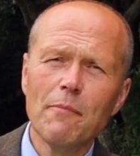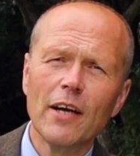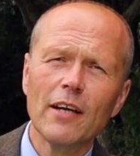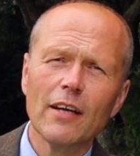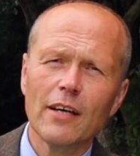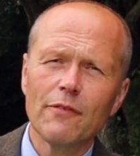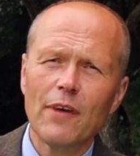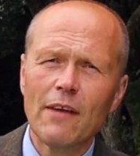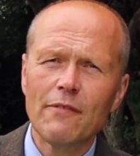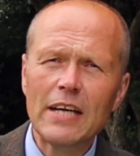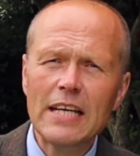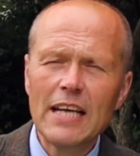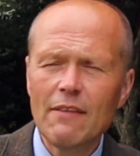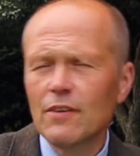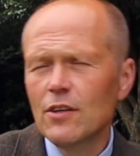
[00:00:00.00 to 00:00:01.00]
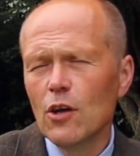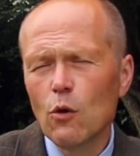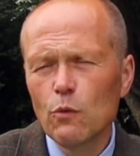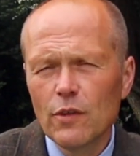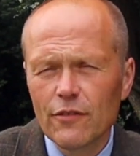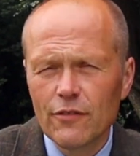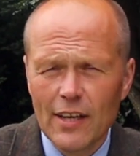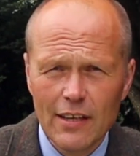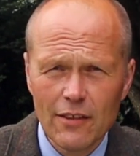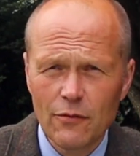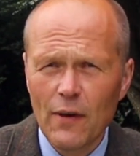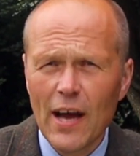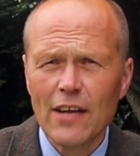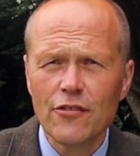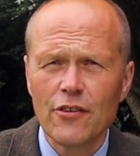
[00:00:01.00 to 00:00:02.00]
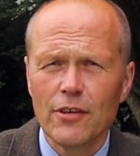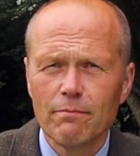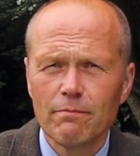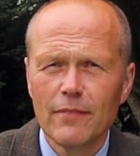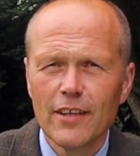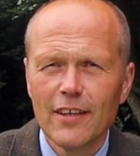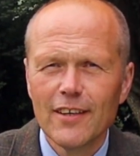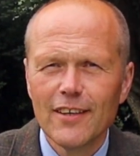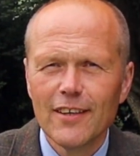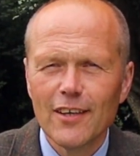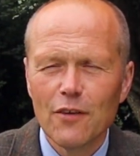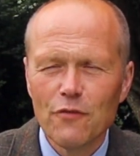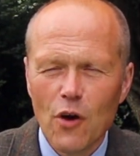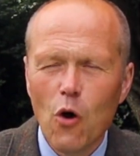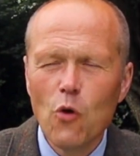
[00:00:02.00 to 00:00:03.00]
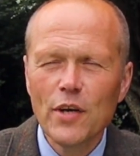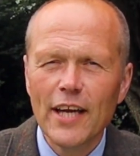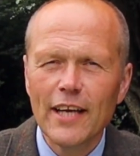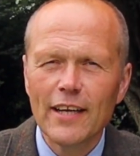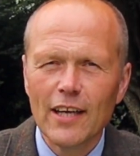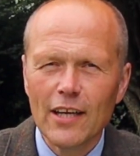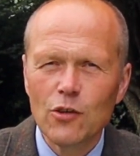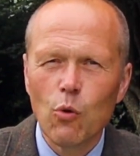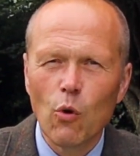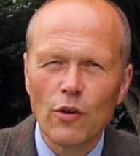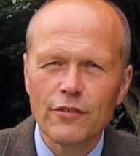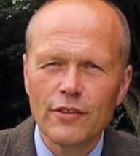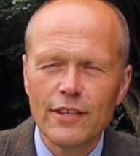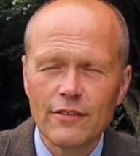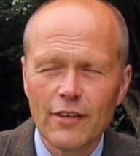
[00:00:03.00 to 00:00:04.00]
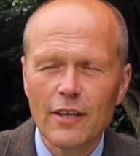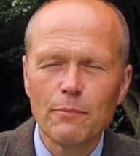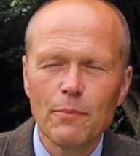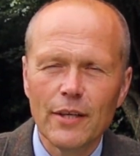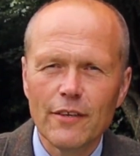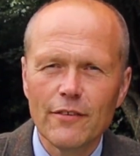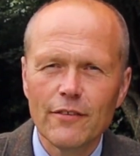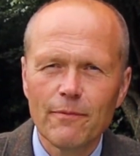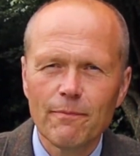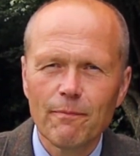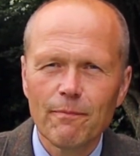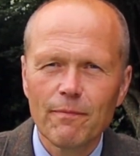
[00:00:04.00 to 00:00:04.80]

my life having never known the satisfaction of owning a quality timepiece.